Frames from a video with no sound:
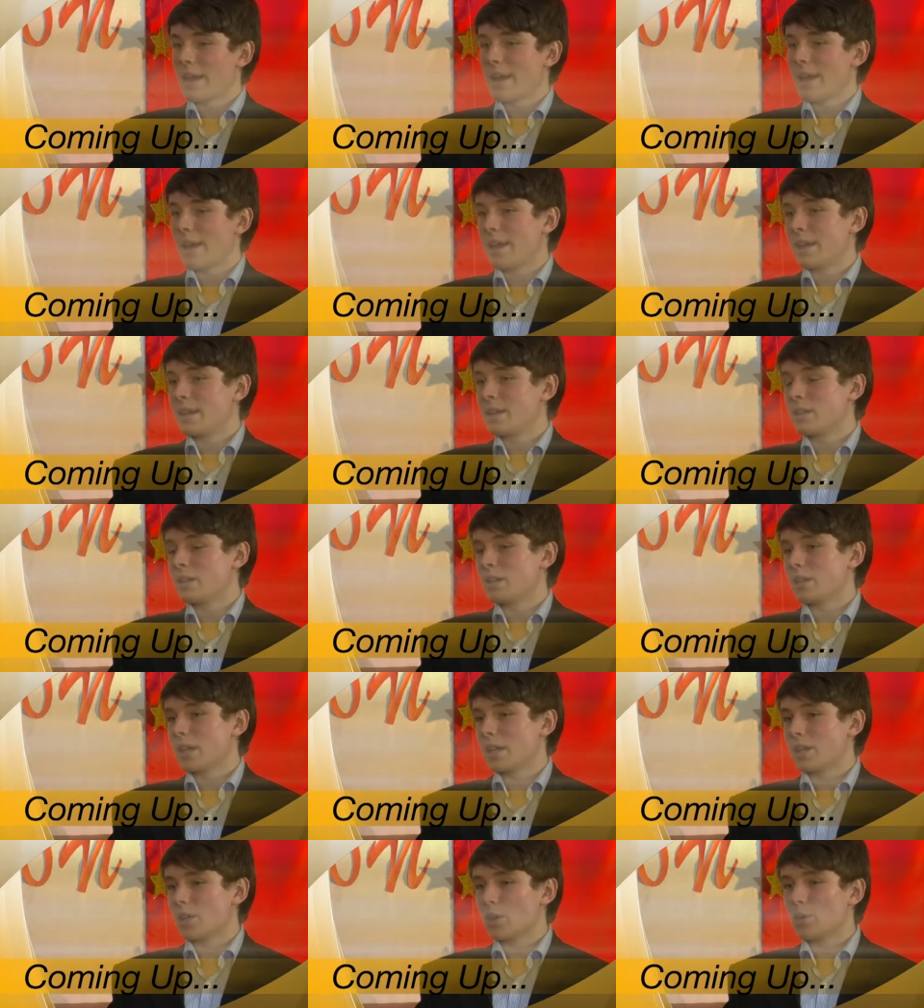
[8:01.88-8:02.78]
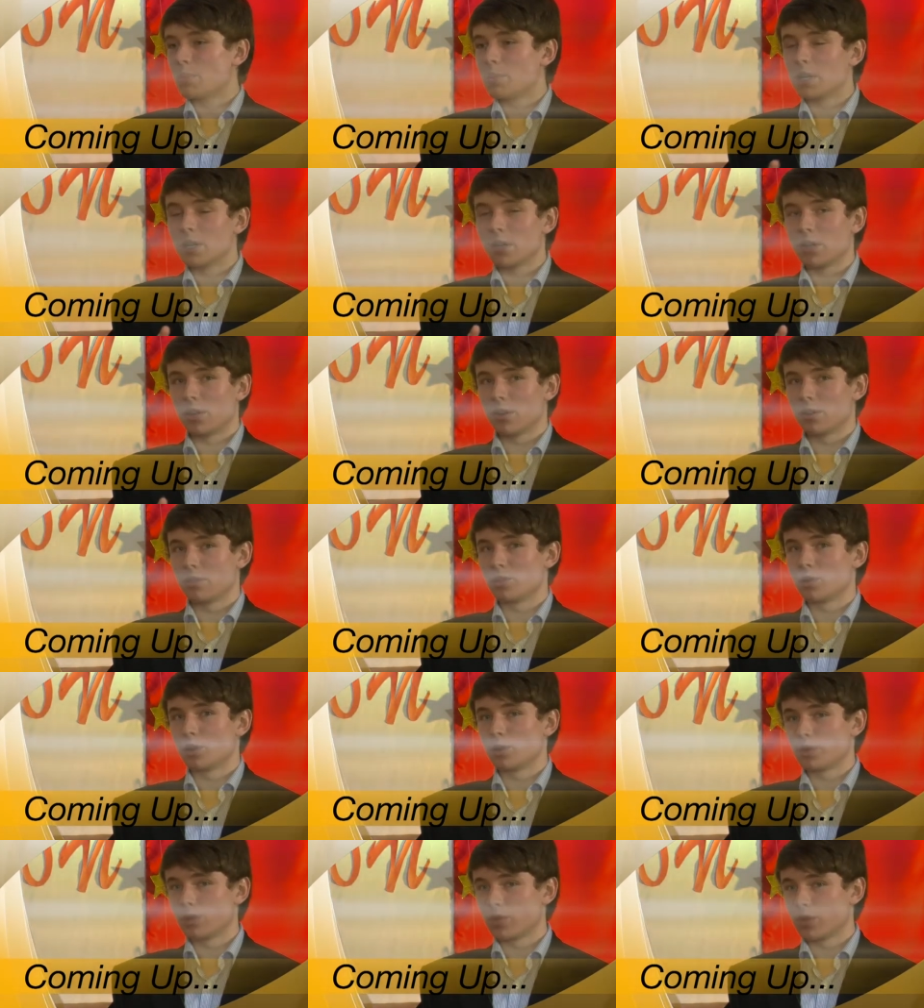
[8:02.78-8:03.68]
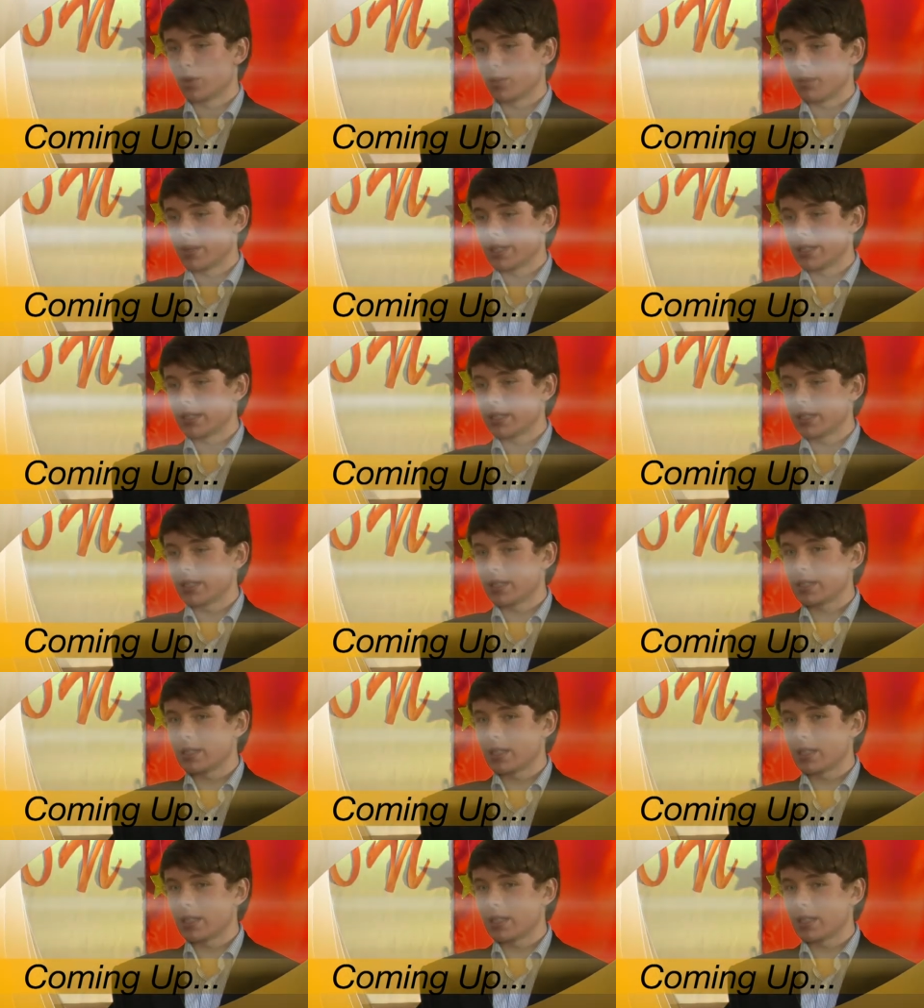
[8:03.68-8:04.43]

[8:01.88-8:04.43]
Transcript: and it had opened a lot of doors for me since